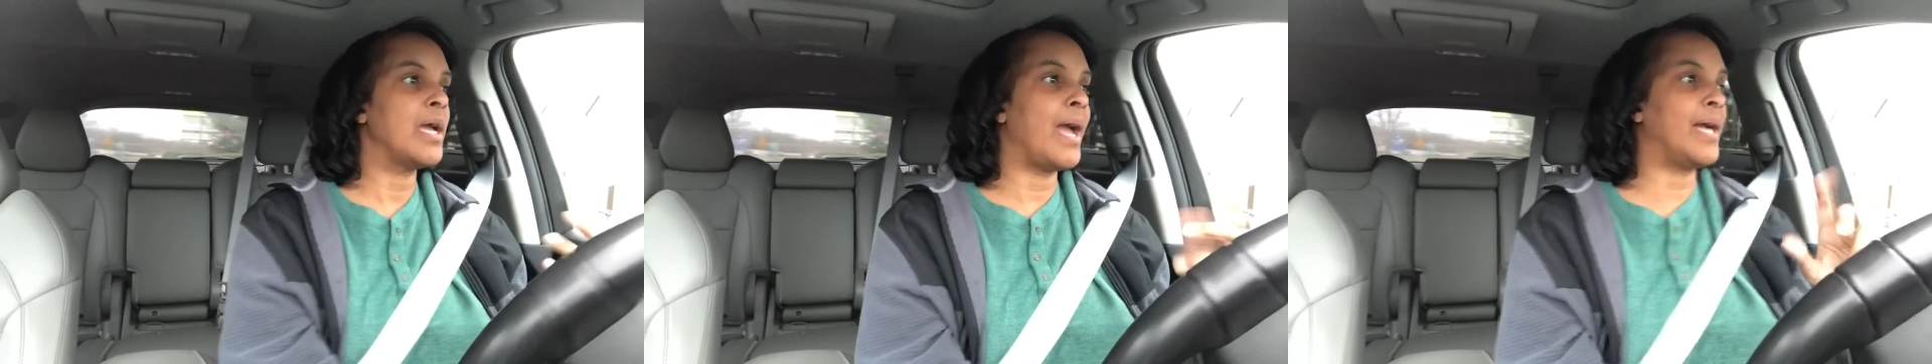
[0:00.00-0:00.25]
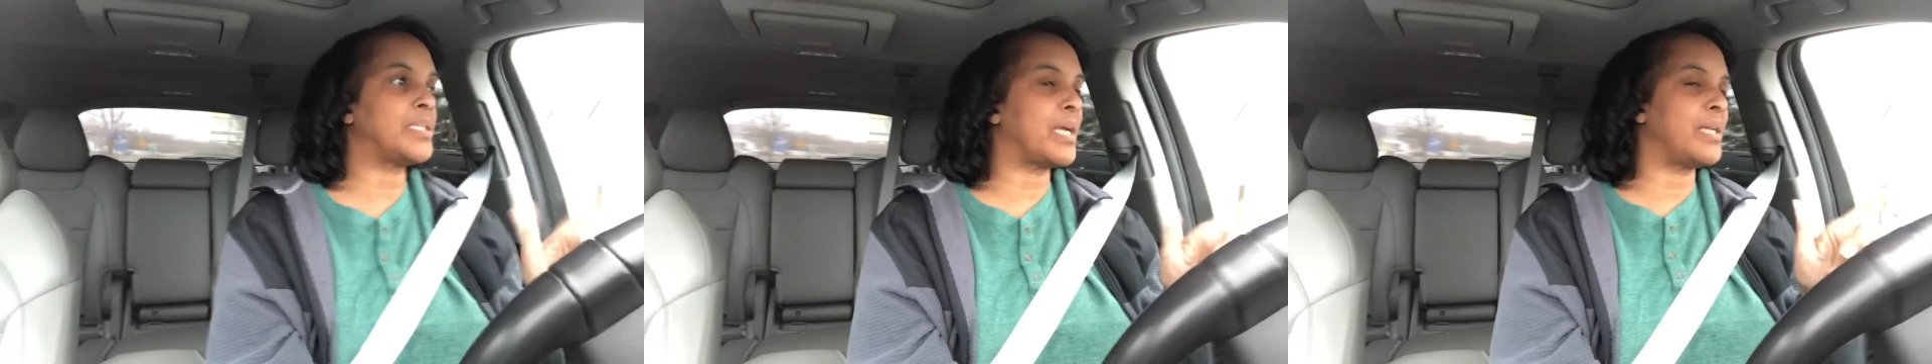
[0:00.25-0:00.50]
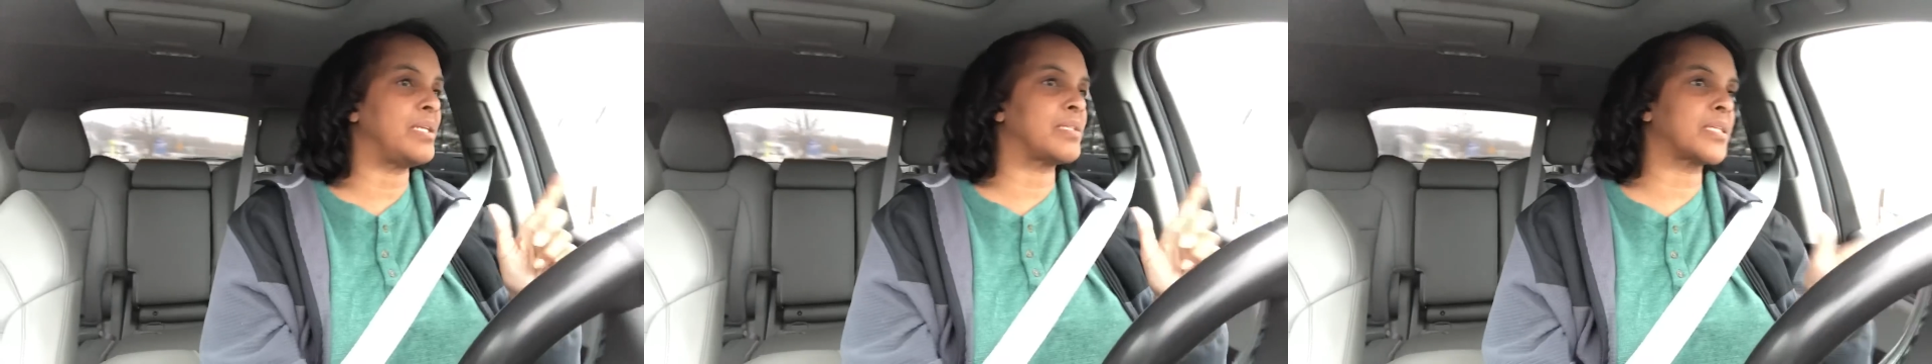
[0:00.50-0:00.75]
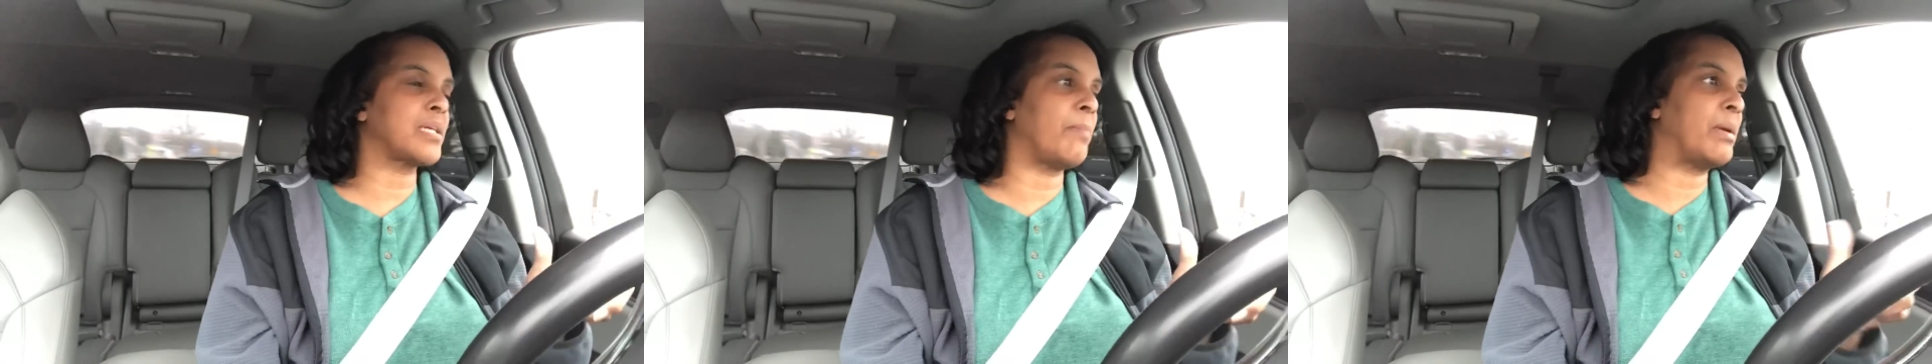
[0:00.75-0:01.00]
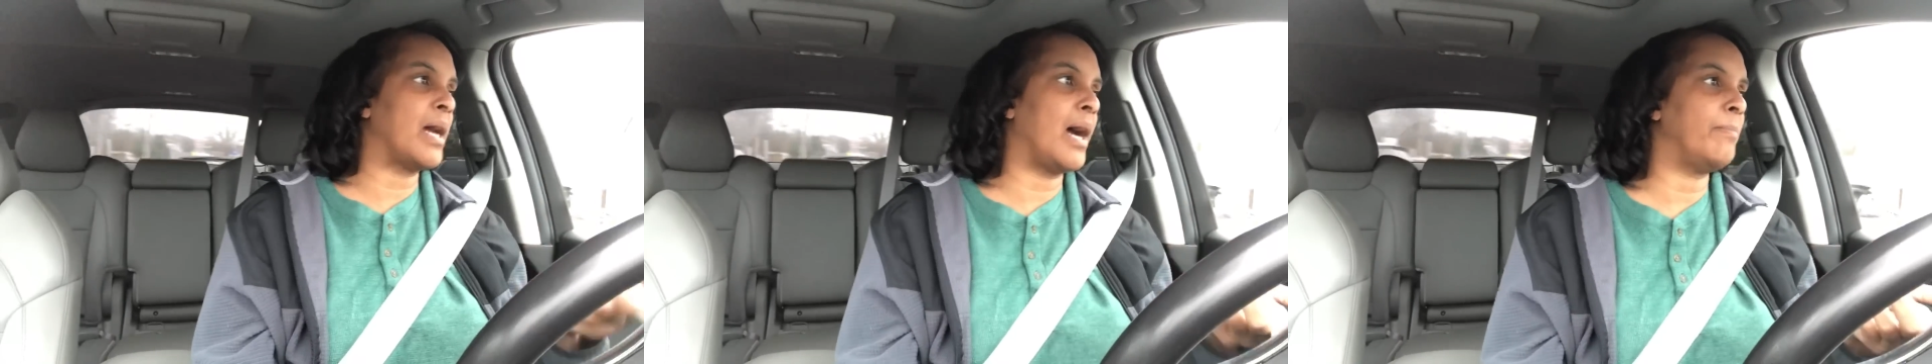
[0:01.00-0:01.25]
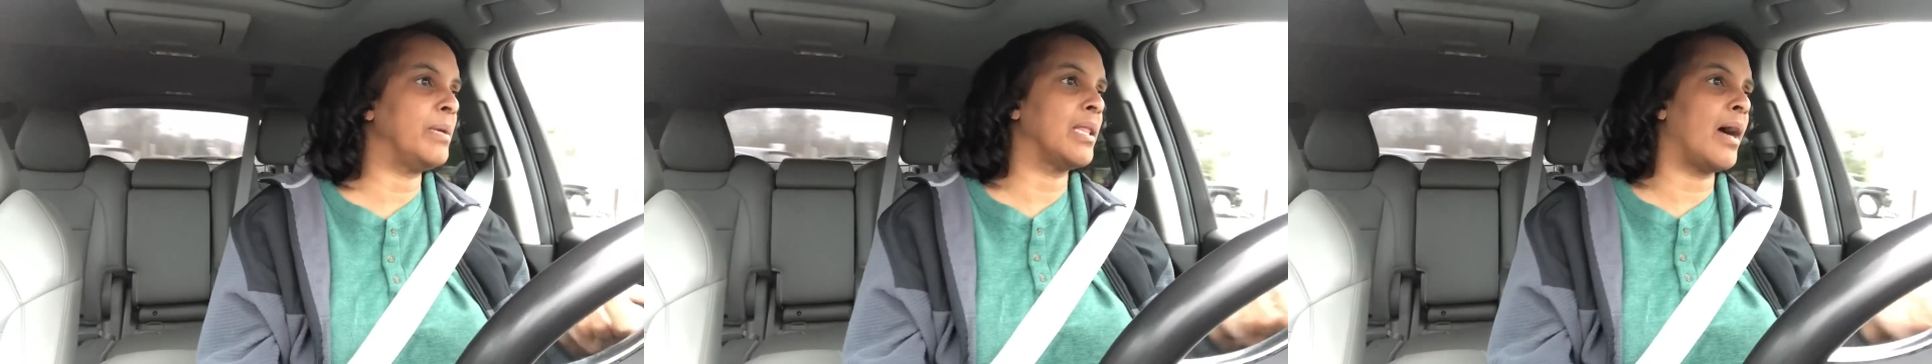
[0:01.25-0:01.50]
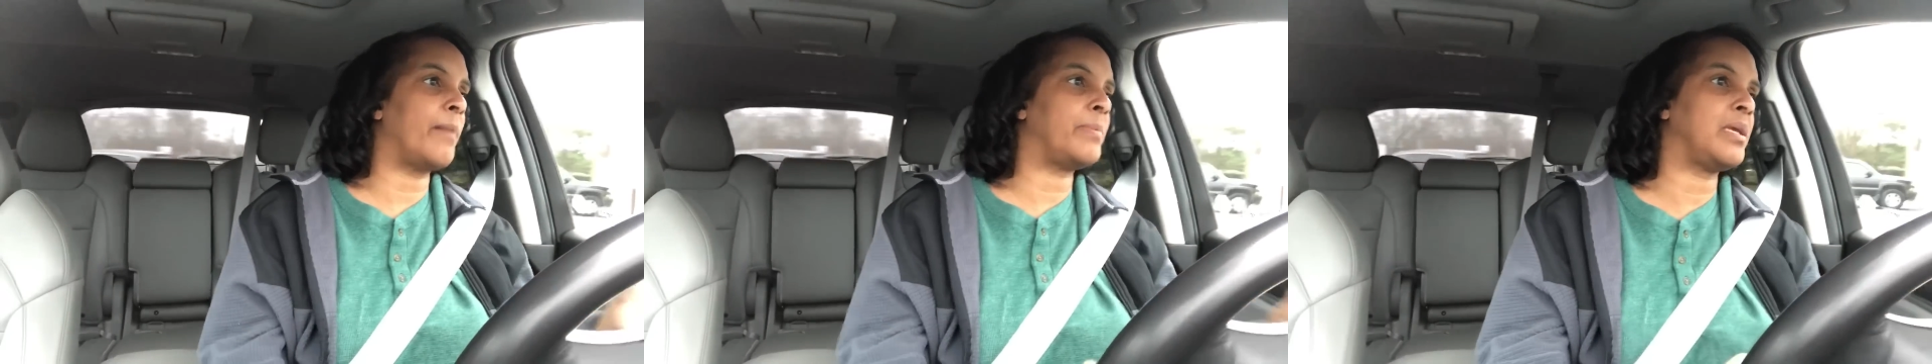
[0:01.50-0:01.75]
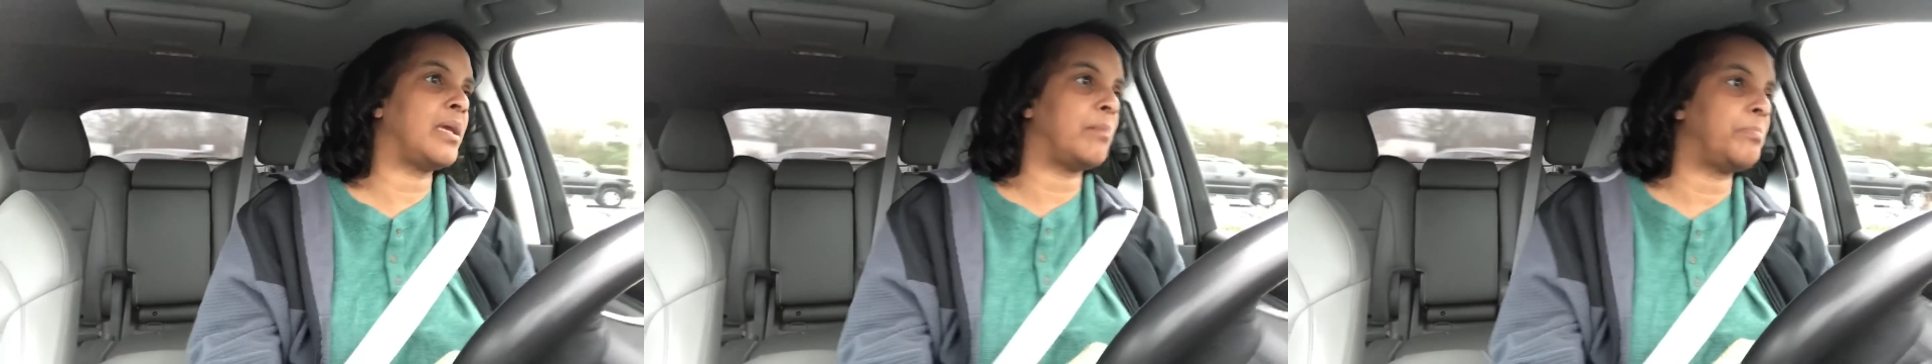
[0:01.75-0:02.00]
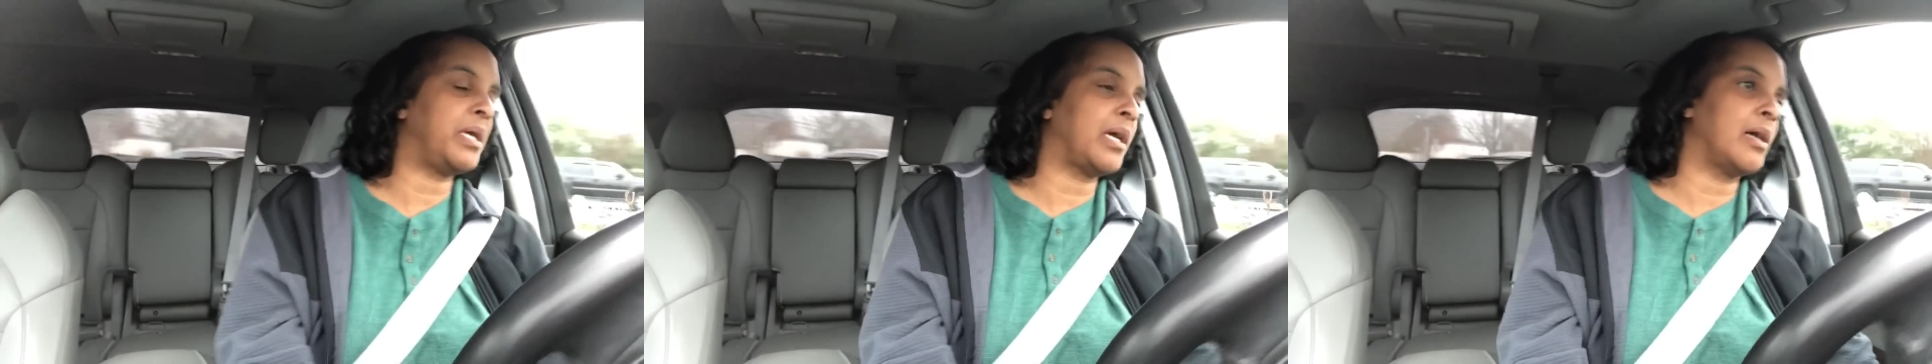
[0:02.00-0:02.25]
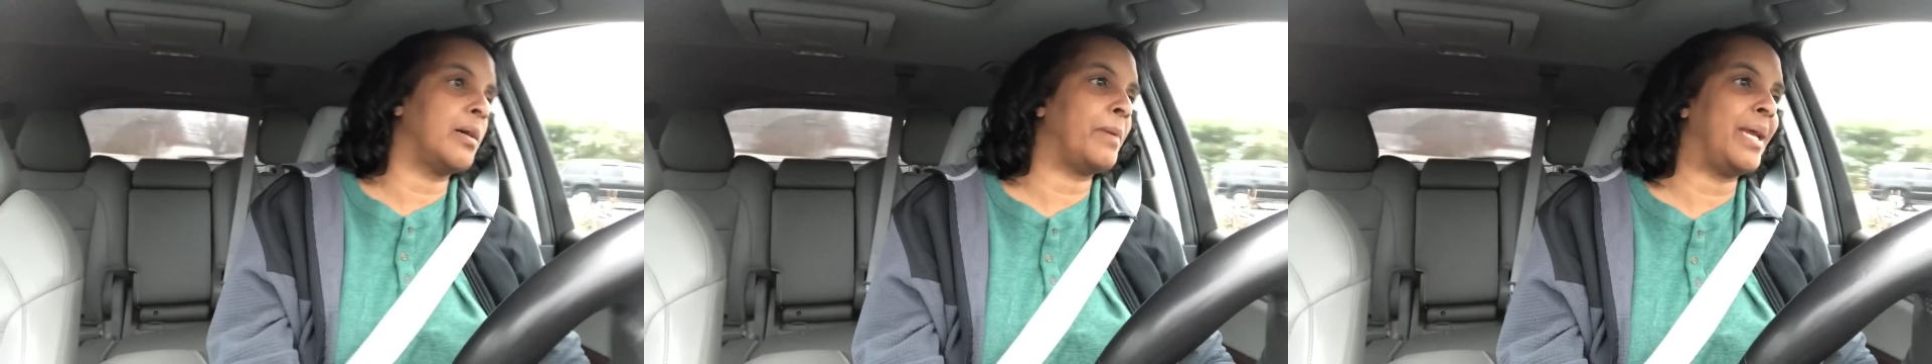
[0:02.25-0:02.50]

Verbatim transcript: Actually, I need to stop at Hobby Lobby and pick up